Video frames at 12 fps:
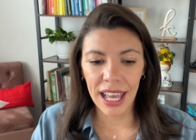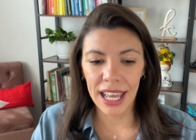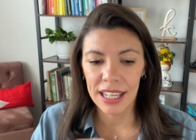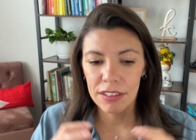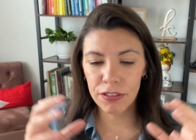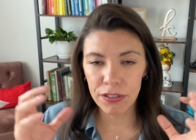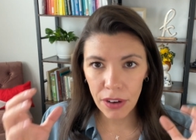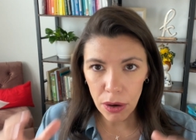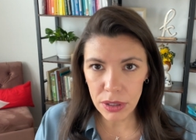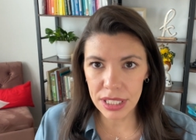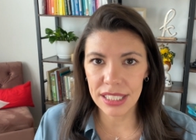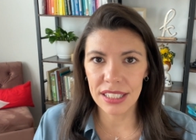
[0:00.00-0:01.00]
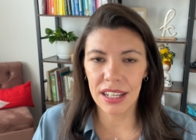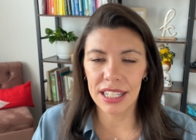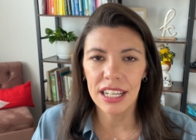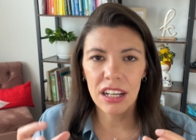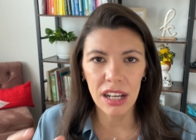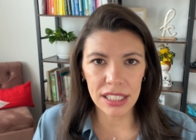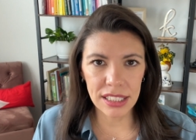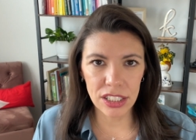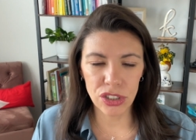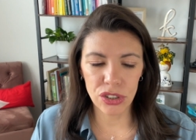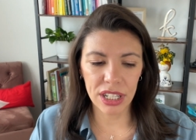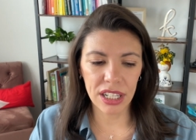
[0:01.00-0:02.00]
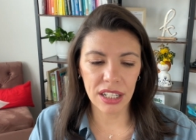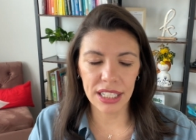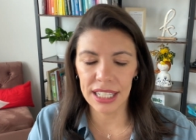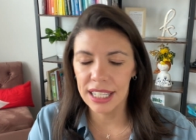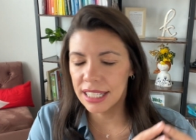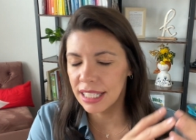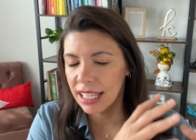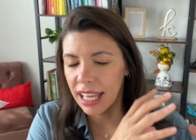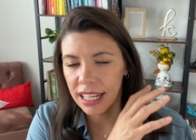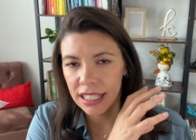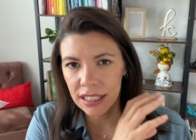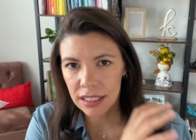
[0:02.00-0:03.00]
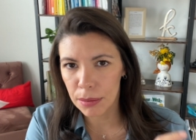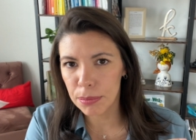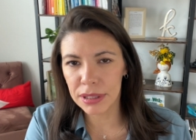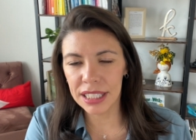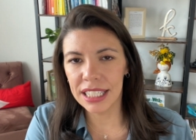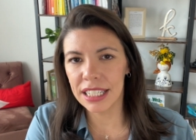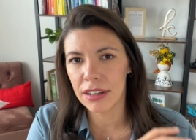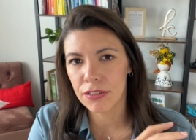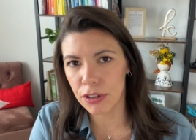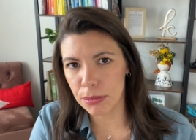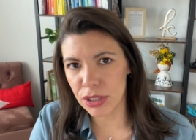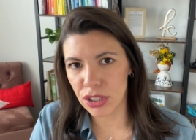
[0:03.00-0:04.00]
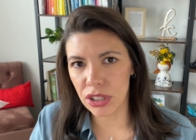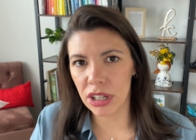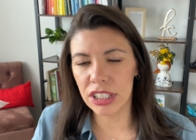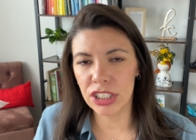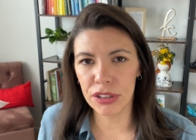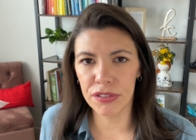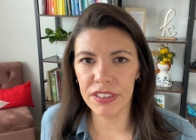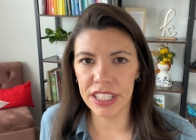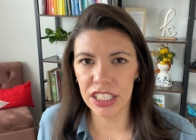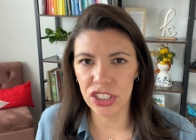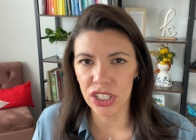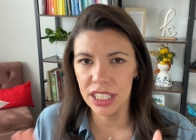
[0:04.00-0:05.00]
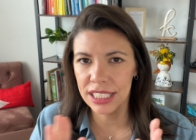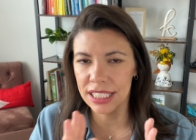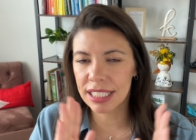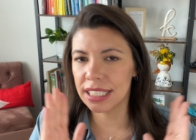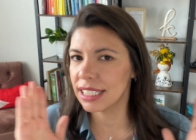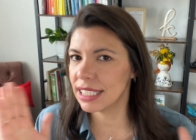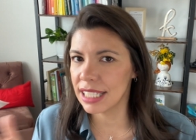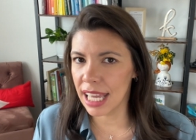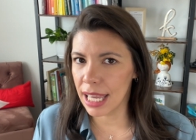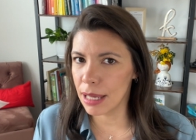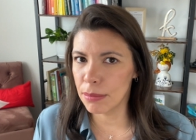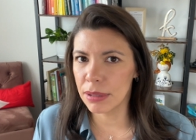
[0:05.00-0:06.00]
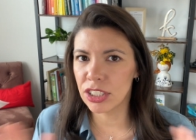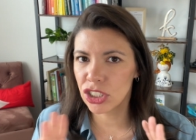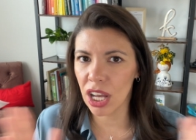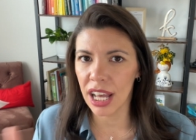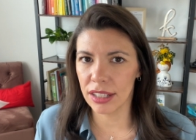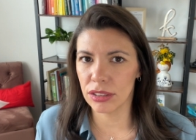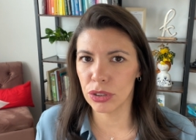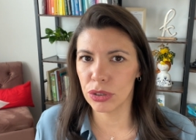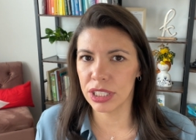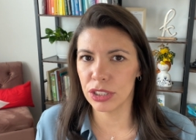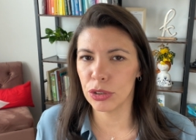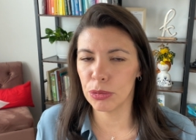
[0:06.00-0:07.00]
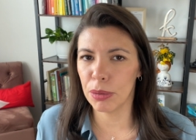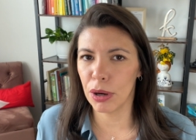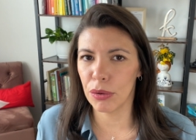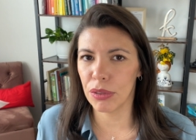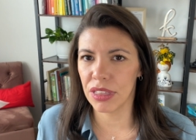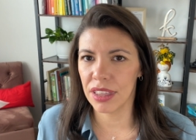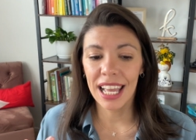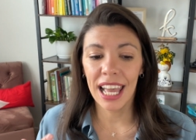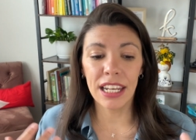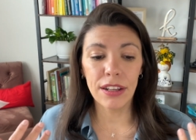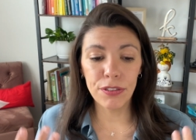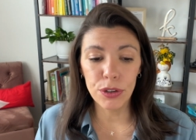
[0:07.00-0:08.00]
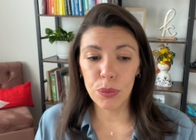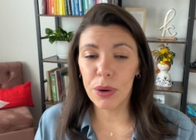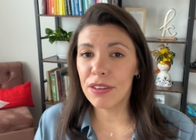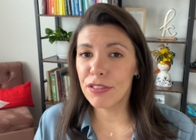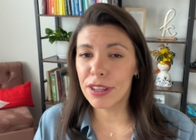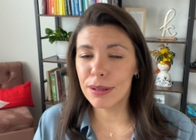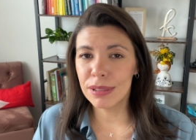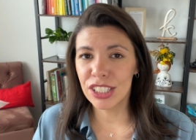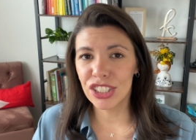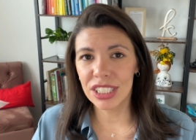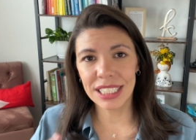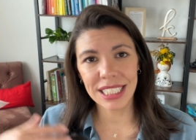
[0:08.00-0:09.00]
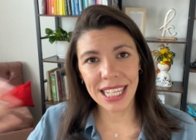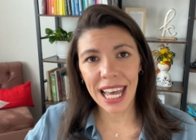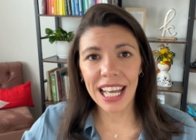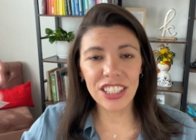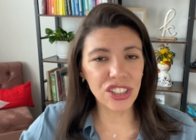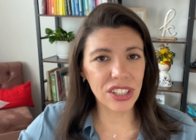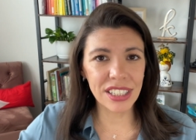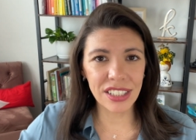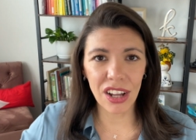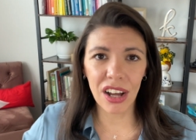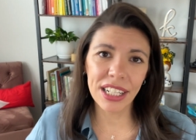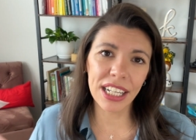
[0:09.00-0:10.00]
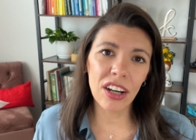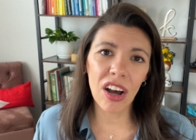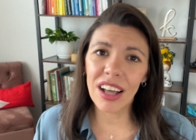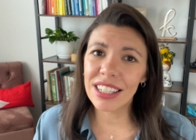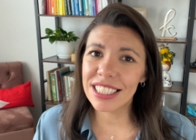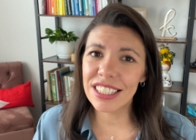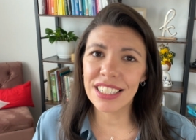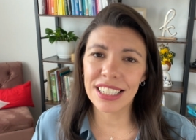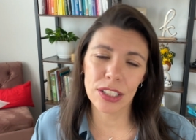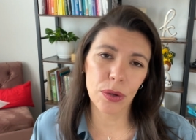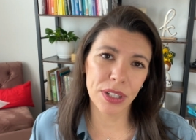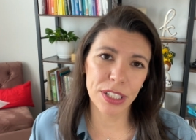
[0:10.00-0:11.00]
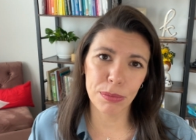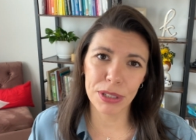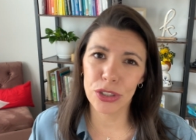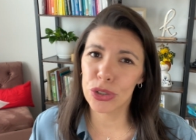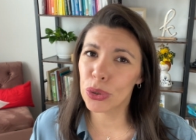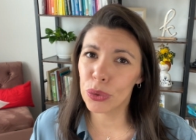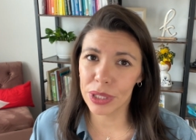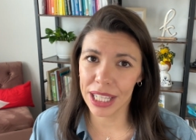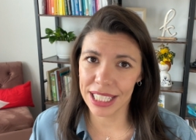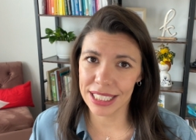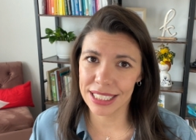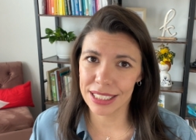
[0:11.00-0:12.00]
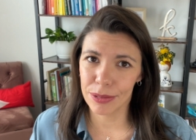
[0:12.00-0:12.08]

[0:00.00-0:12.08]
and focus on it, concentrate on it, and again, complete it from start to finish. It's the same child who can do both. And if you wait for them to just catch this on in college, it's going to be too late,